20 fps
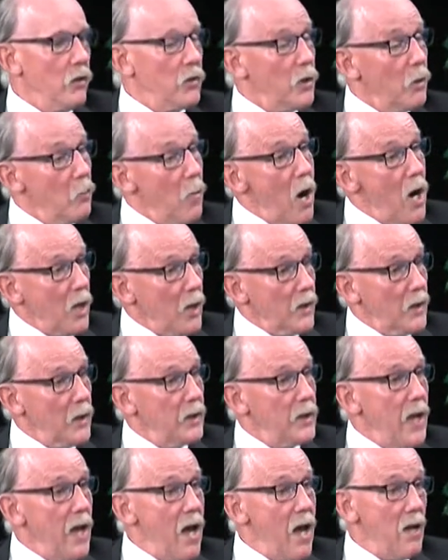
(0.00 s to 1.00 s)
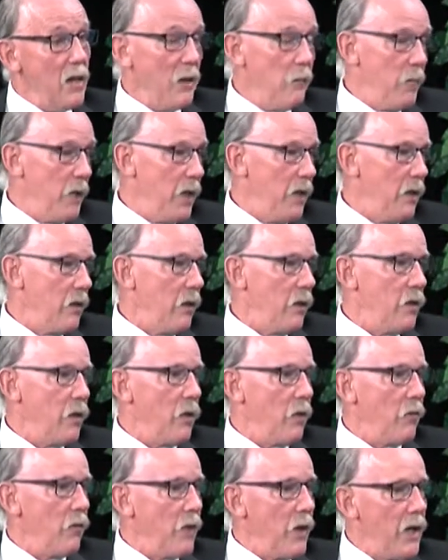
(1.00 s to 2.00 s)
to market the town and be
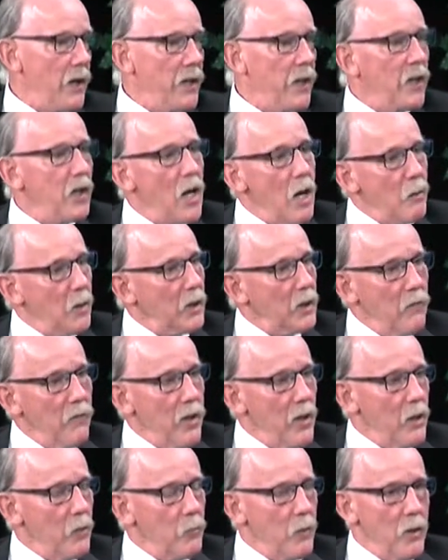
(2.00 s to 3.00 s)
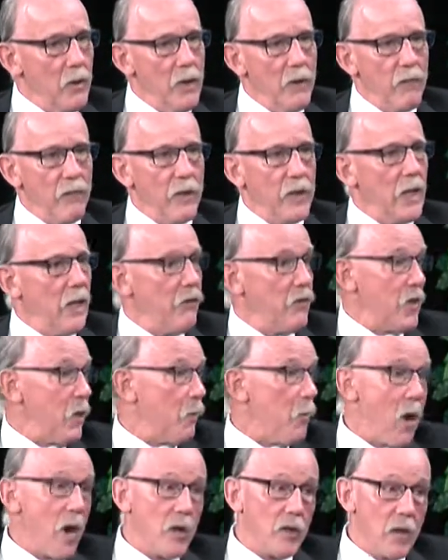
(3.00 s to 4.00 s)
an economic developer. If it's
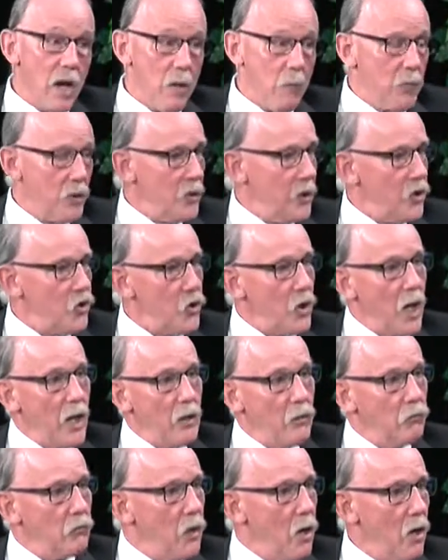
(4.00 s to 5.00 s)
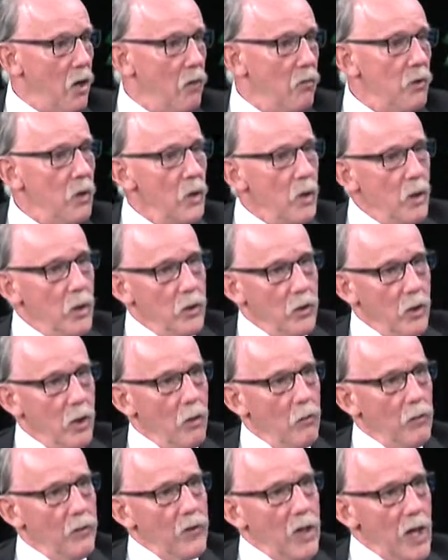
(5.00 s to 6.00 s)
a part-time position, I don't know.
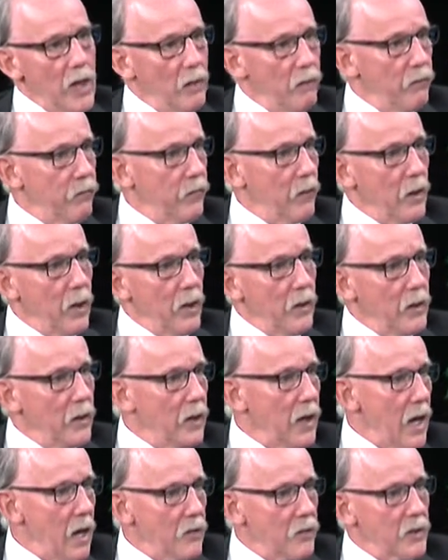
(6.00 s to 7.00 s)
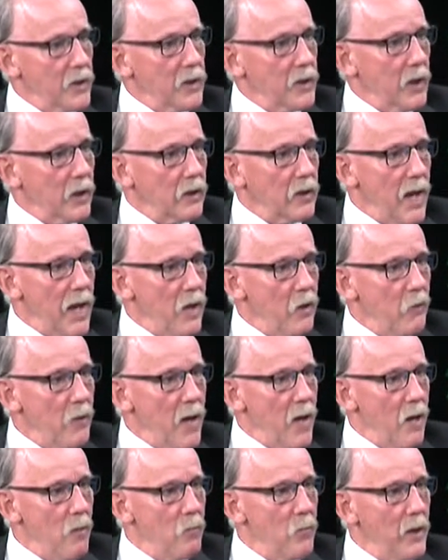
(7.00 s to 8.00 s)
We've kind of the council has kicked that
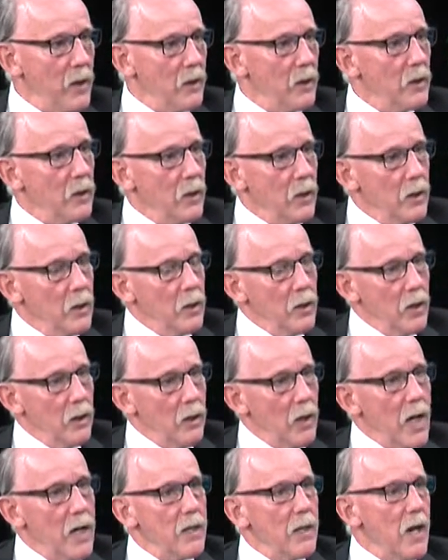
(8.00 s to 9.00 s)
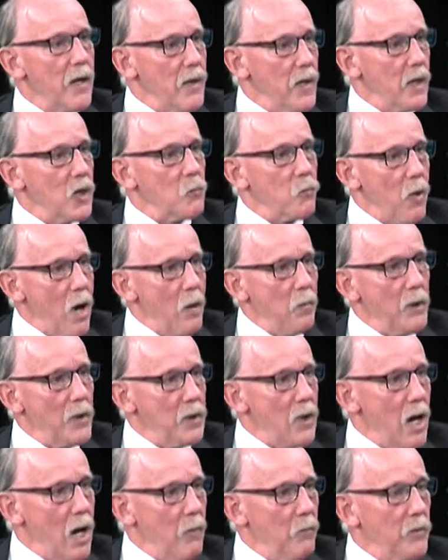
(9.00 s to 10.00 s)
around, but I think it's probably
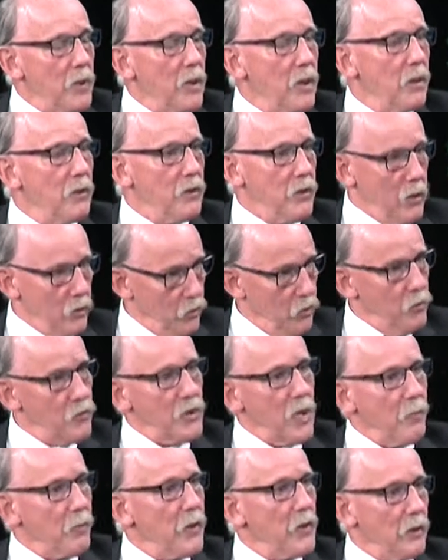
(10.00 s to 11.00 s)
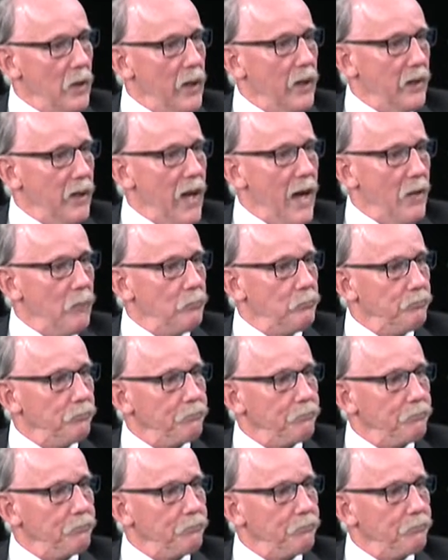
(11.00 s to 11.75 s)
time to do something like that.